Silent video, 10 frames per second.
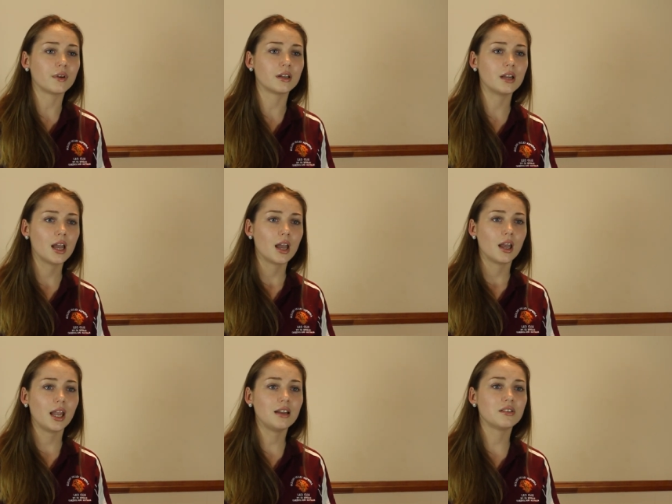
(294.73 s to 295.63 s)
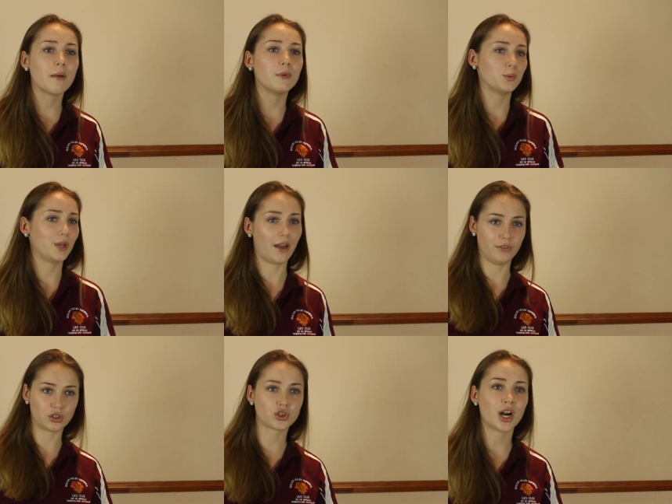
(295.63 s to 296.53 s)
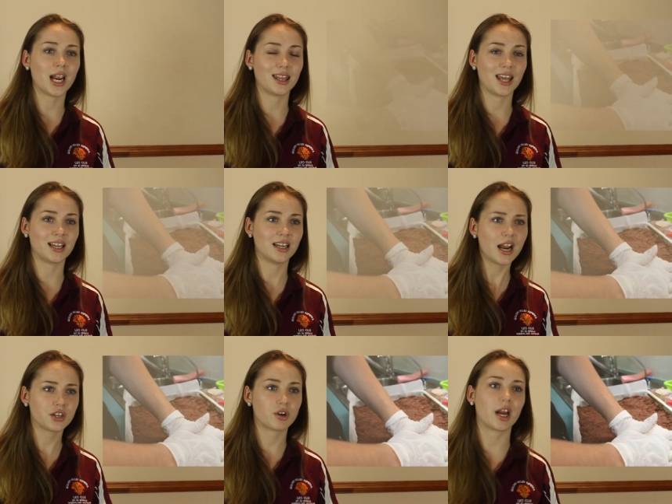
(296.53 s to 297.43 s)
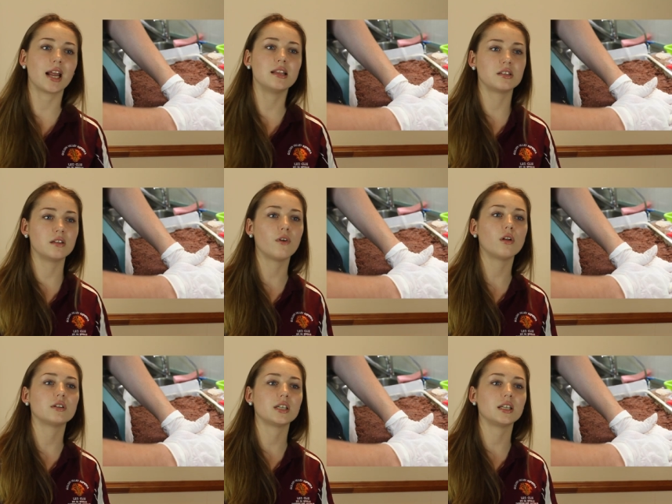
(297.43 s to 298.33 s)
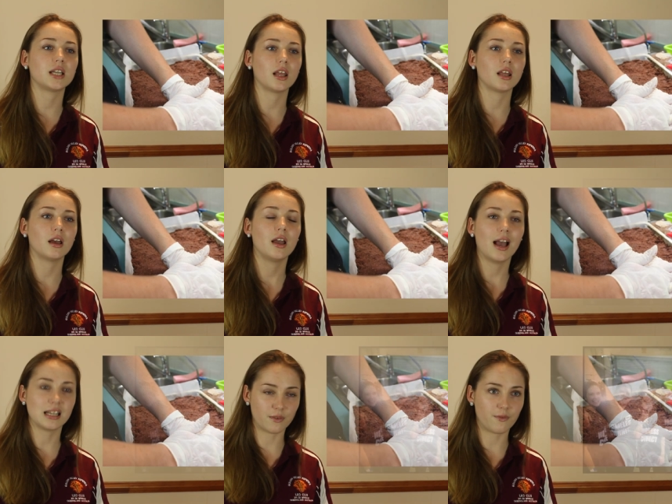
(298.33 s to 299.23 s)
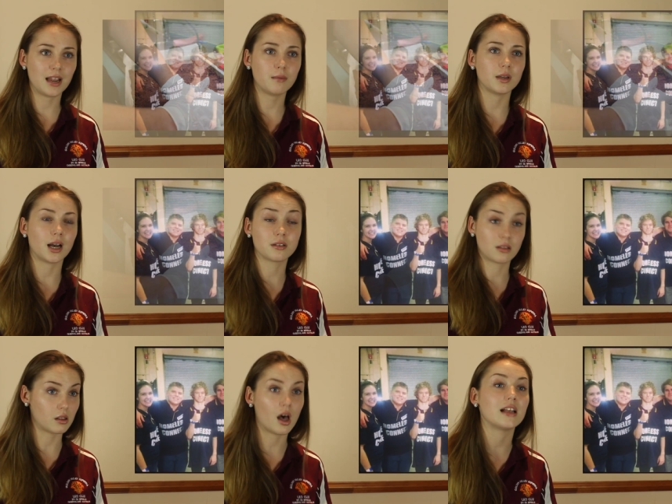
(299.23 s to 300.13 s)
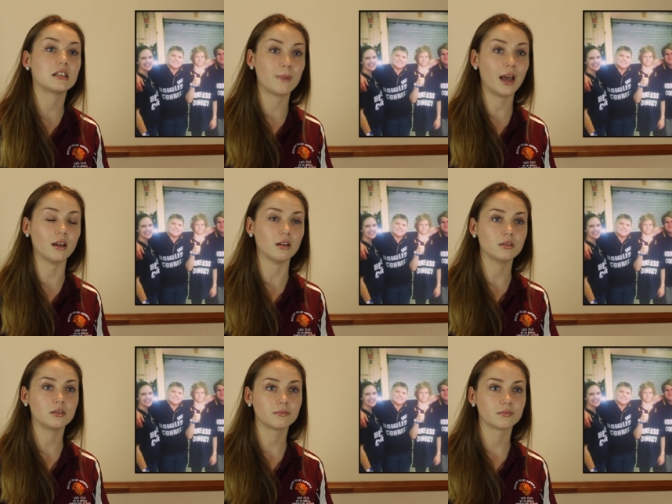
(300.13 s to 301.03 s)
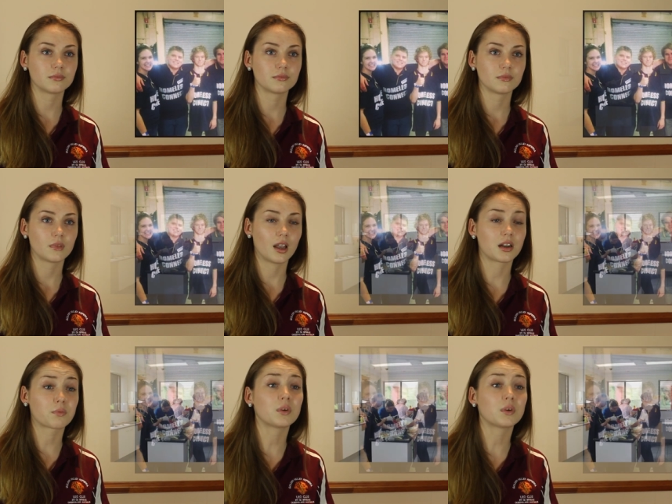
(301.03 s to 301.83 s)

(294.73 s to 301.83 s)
And in numbers we have strength and extra hands to volunteer together as a family under the Lions banner. And I